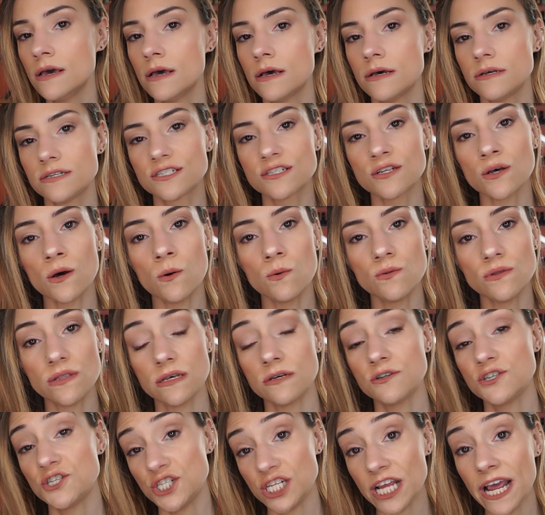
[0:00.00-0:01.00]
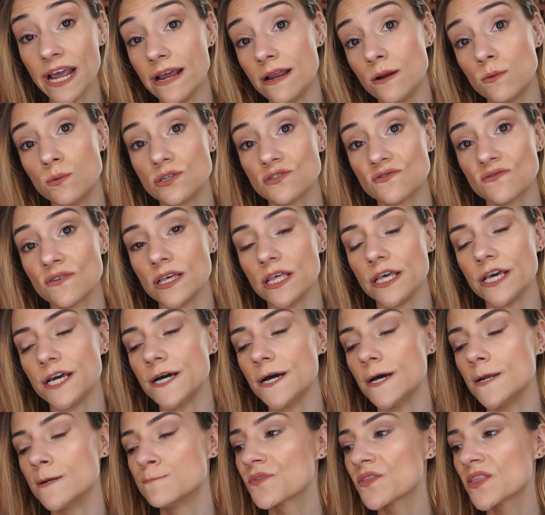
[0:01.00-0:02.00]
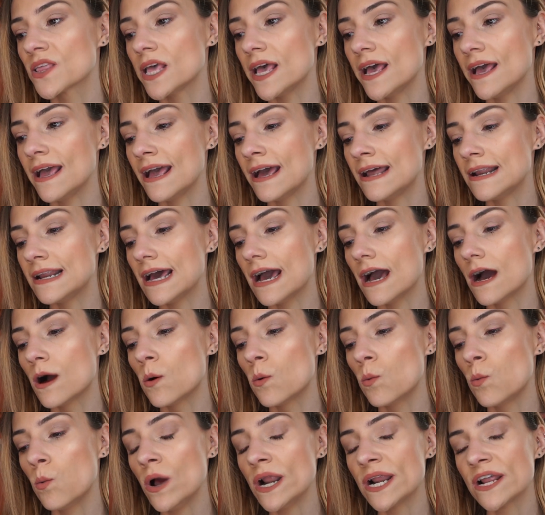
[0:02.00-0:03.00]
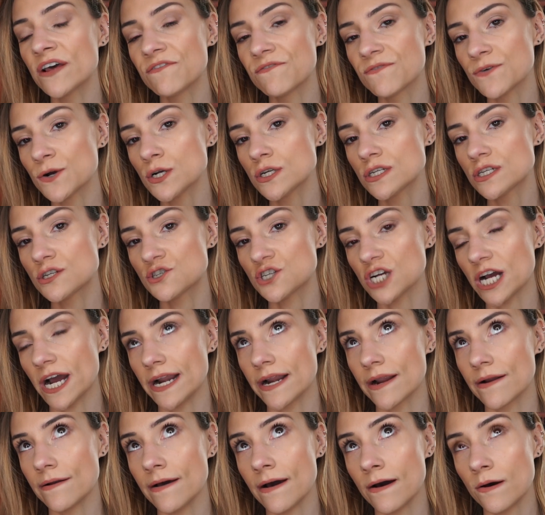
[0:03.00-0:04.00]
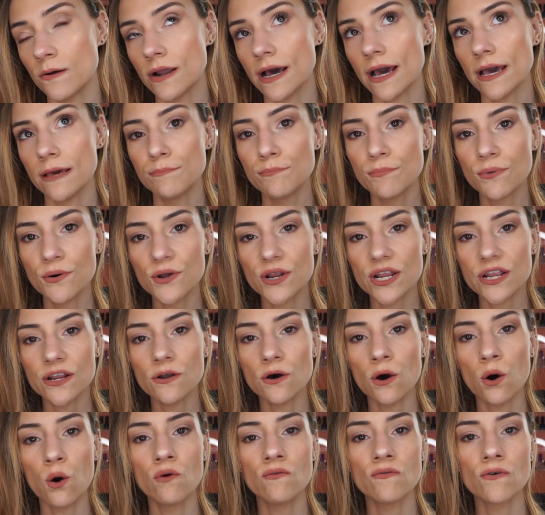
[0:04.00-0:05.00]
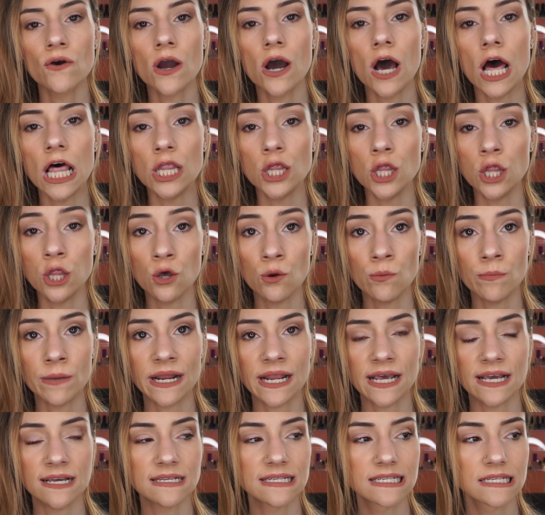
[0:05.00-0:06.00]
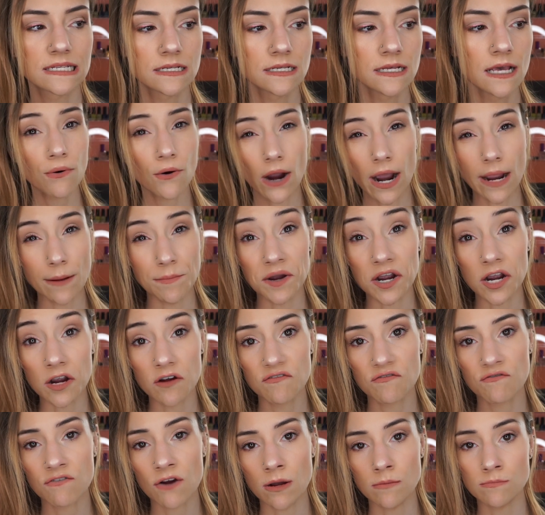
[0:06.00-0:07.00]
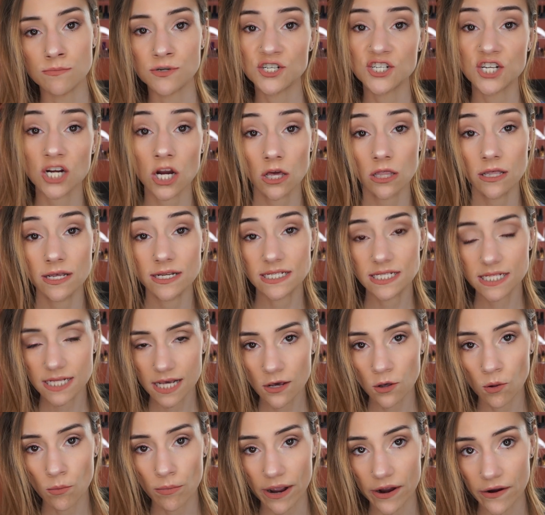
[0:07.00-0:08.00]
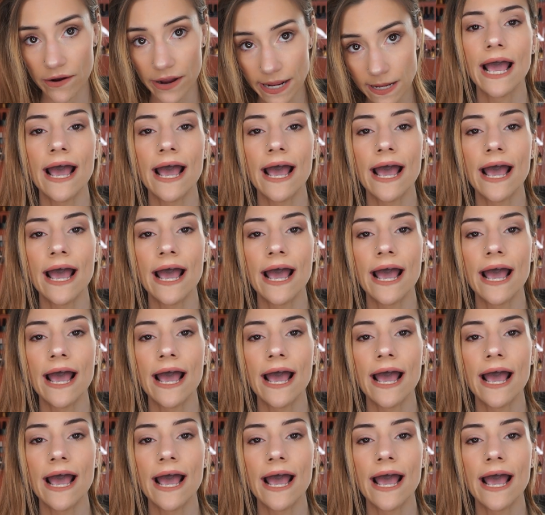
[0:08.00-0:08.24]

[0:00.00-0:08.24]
So the shade was really good. And when I first tried it out, I put it over a luminous primer from Charlotte Tilbury.